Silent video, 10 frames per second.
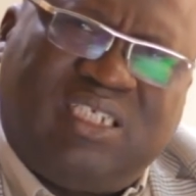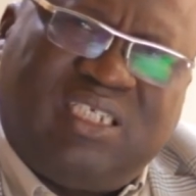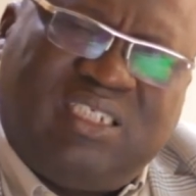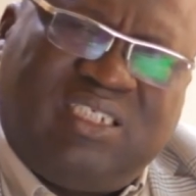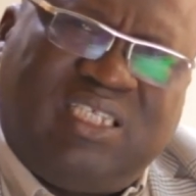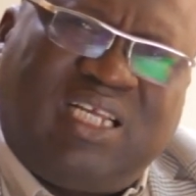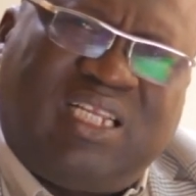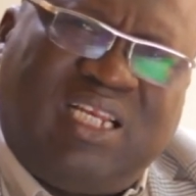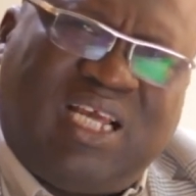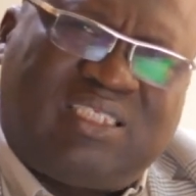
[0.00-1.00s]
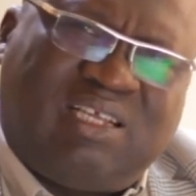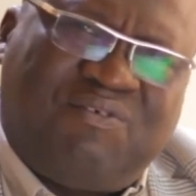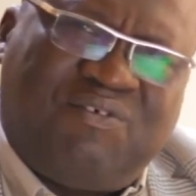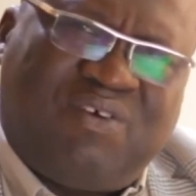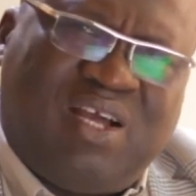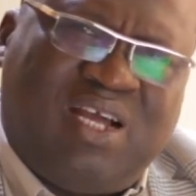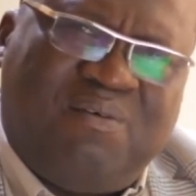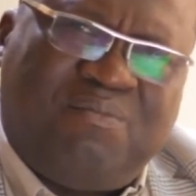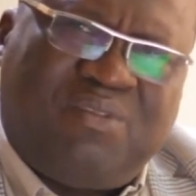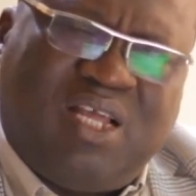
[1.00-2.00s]
the deadly Lassa fever,
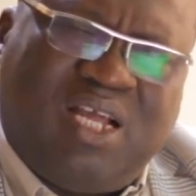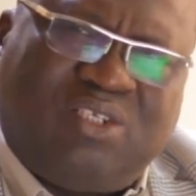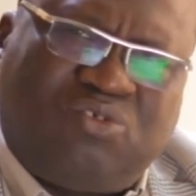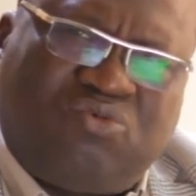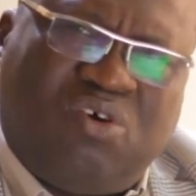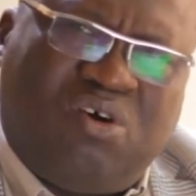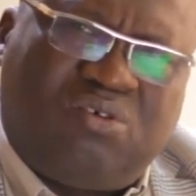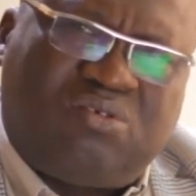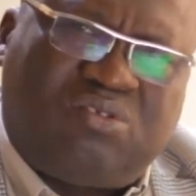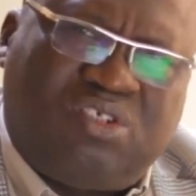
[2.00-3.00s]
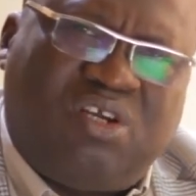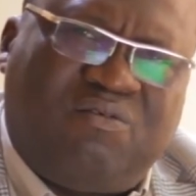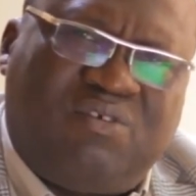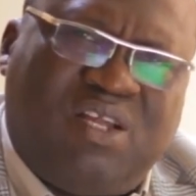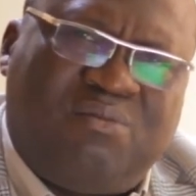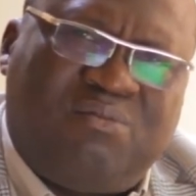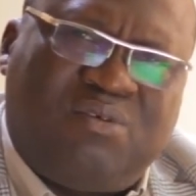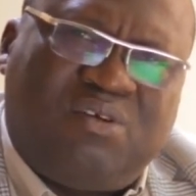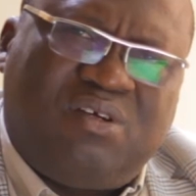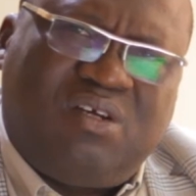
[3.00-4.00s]
and about two
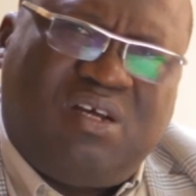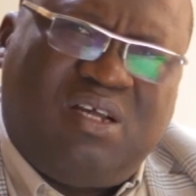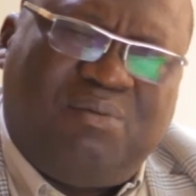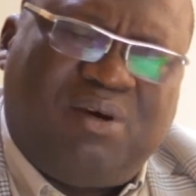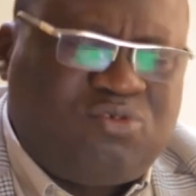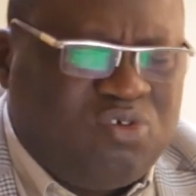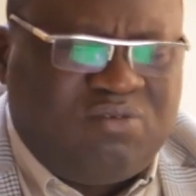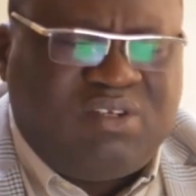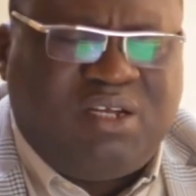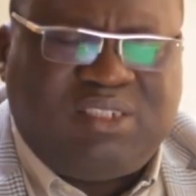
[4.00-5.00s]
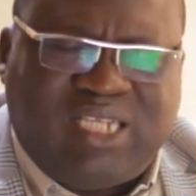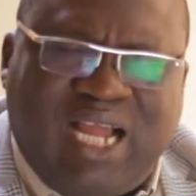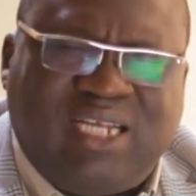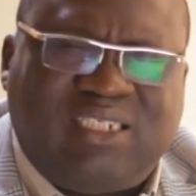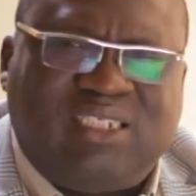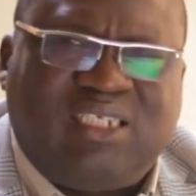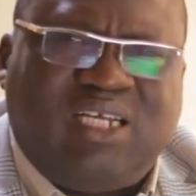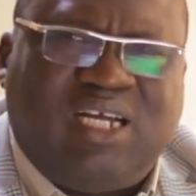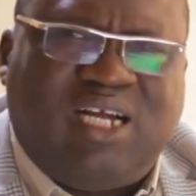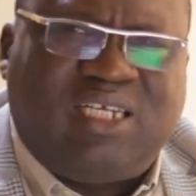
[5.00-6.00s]
of them died
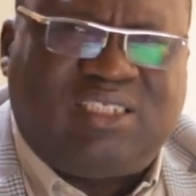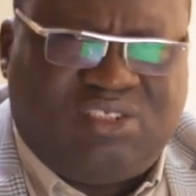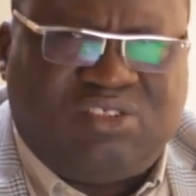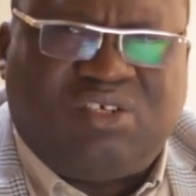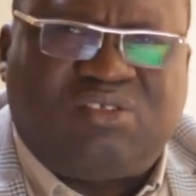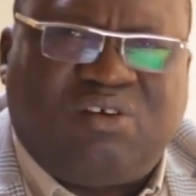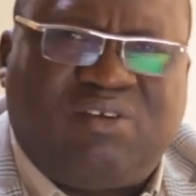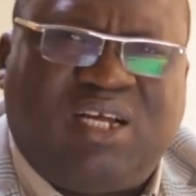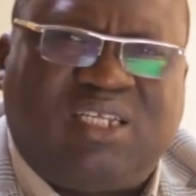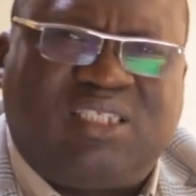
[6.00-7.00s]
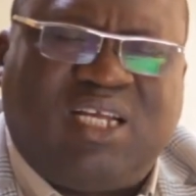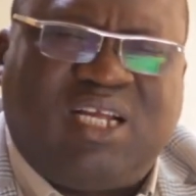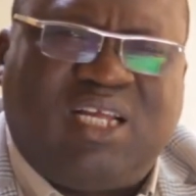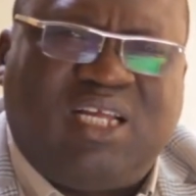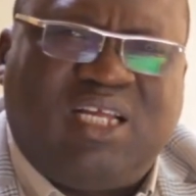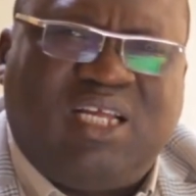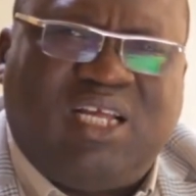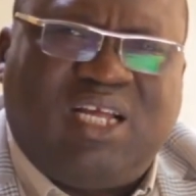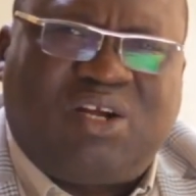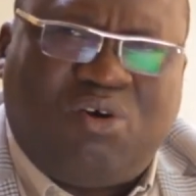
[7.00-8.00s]
as a result of that
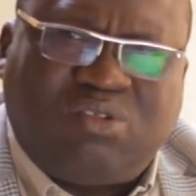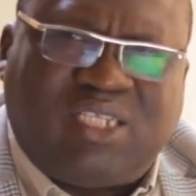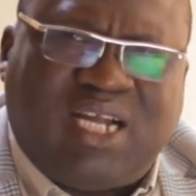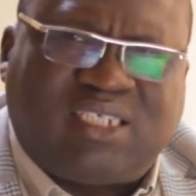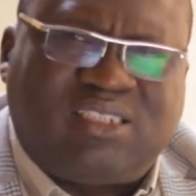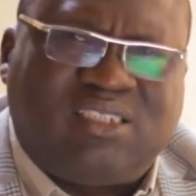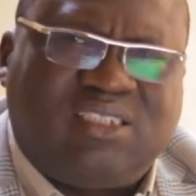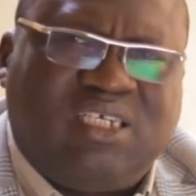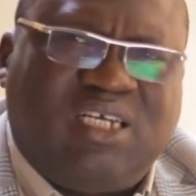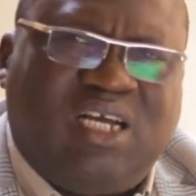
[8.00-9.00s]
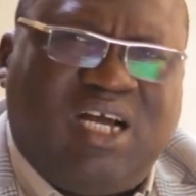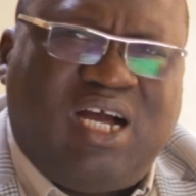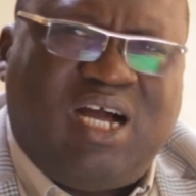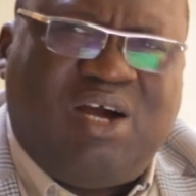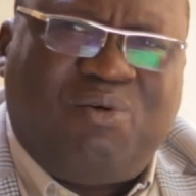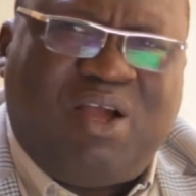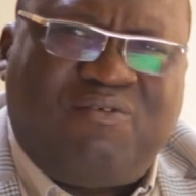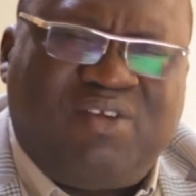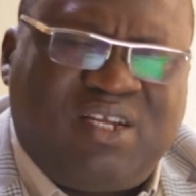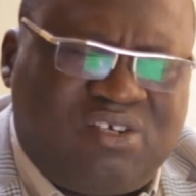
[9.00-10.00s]
contact. We
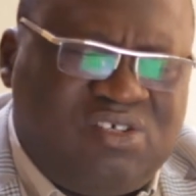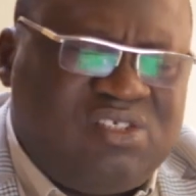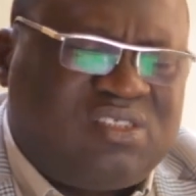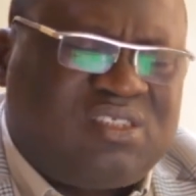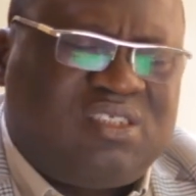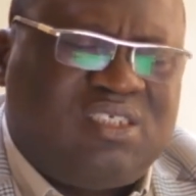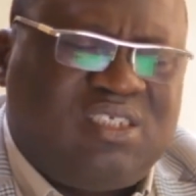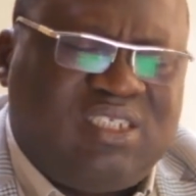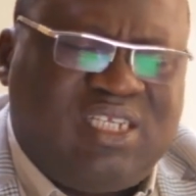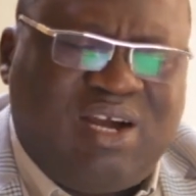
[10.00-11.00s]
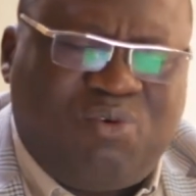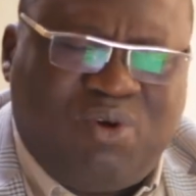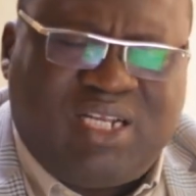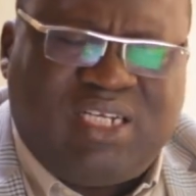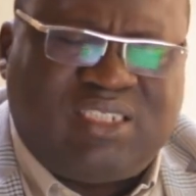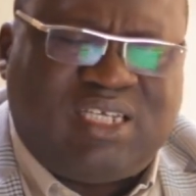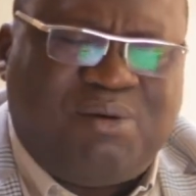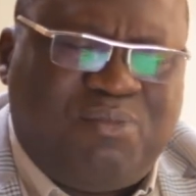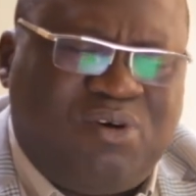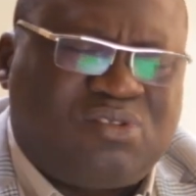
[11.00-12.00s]
have increased the awareness
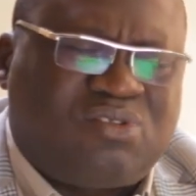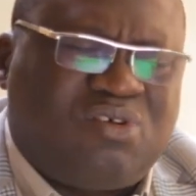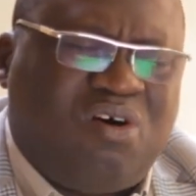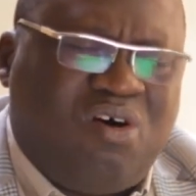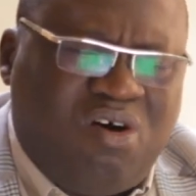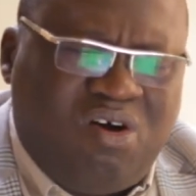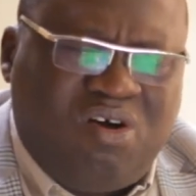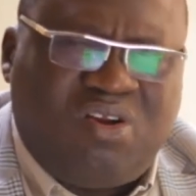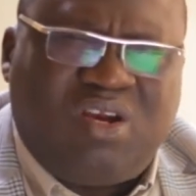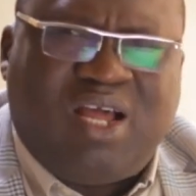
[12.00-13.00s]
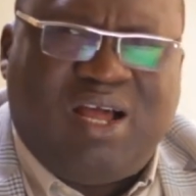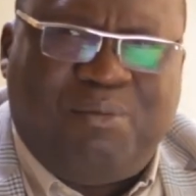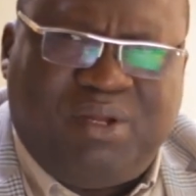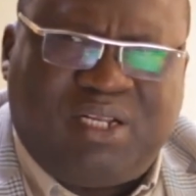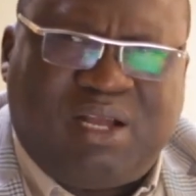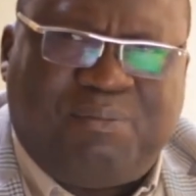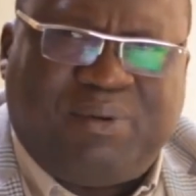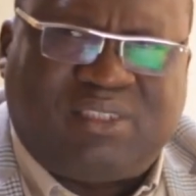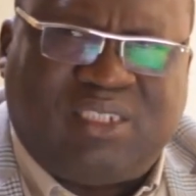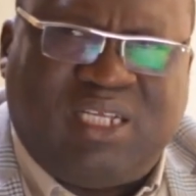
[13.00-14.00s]
amongst all our medical
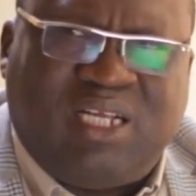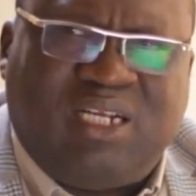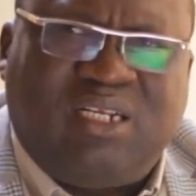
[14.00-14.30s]
personnel